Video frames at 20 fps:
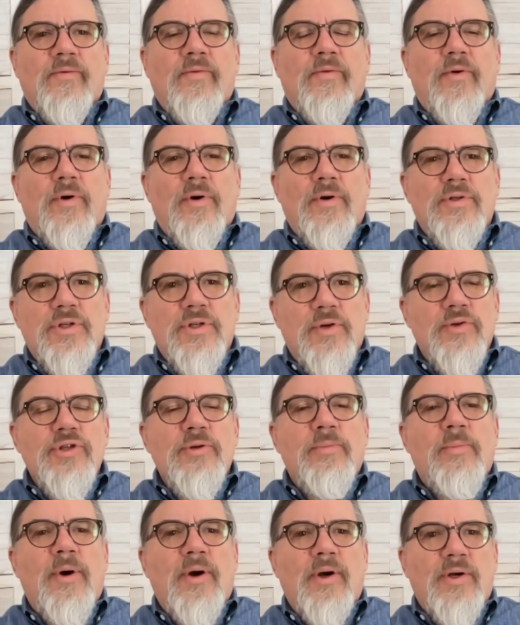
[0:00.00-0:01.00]
for a series
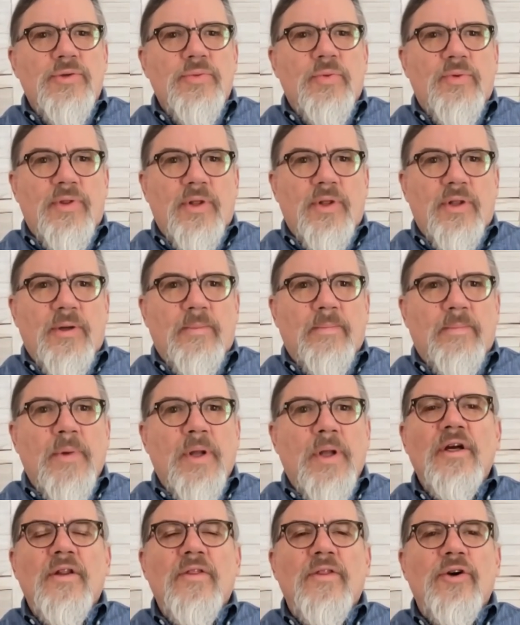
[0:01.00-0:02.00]
of markers within them.
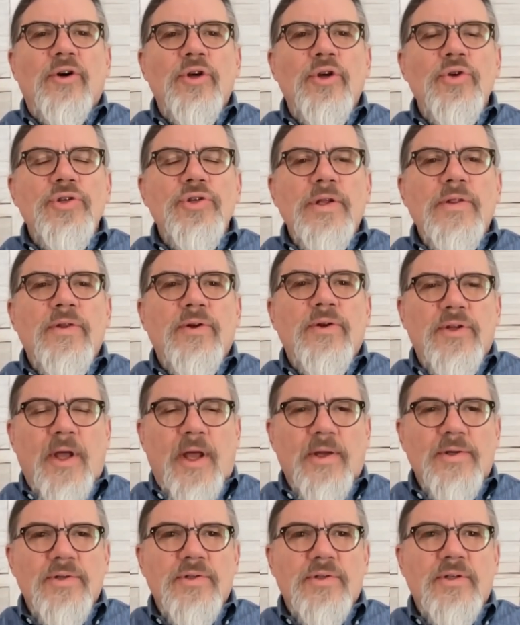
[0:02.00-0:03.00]
They're using their
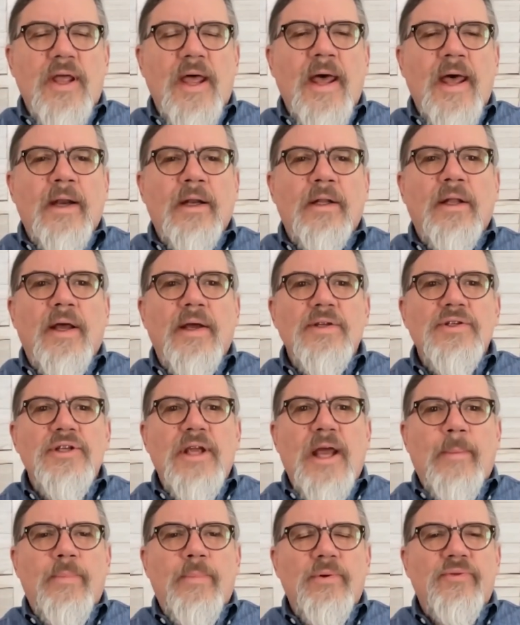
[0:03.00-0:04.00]
test to analyze
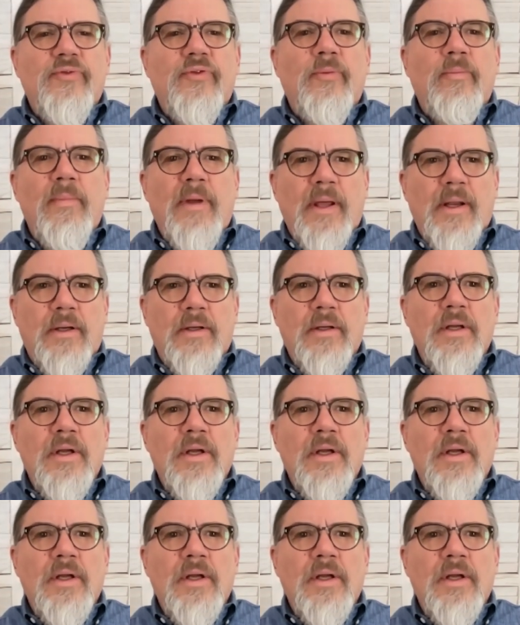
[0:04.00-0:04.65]
samples from men